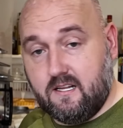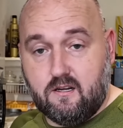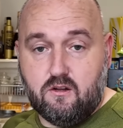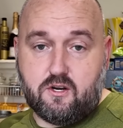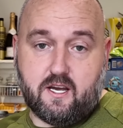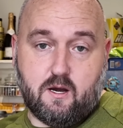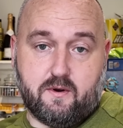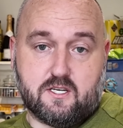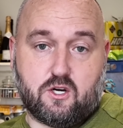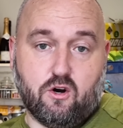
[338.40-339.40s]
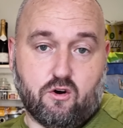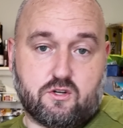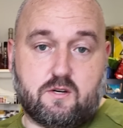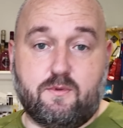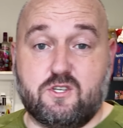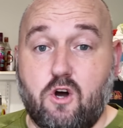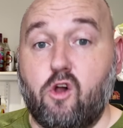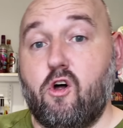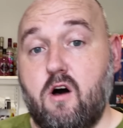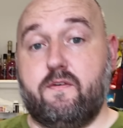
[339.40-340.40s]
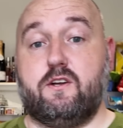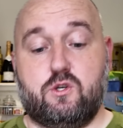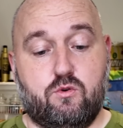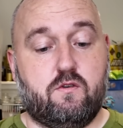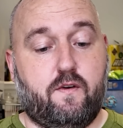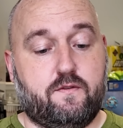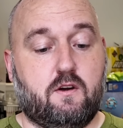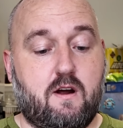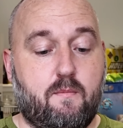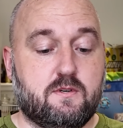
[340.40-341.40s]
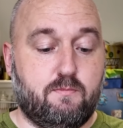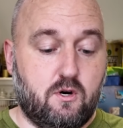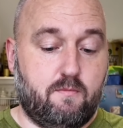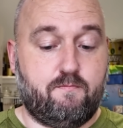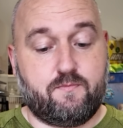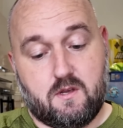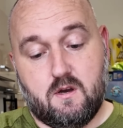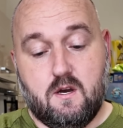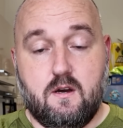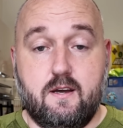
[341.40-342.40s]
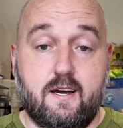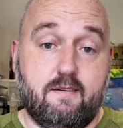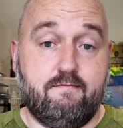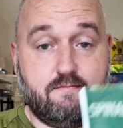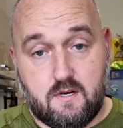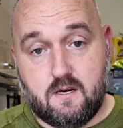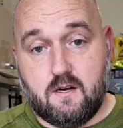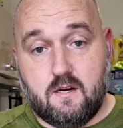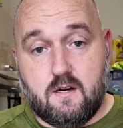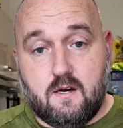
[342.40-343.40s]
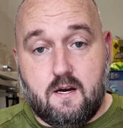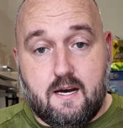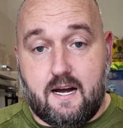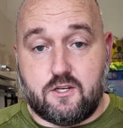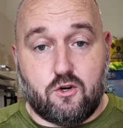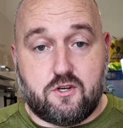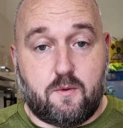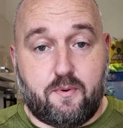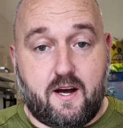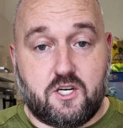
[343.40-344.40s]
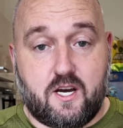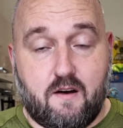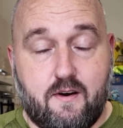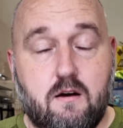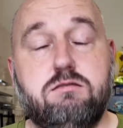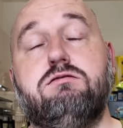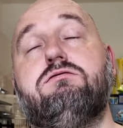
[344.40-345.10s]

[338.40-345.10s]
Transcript: a little look at it when it's cooked. There's not a lot of it, 250 grams, but yeah. I ain't told you the price yet, have I?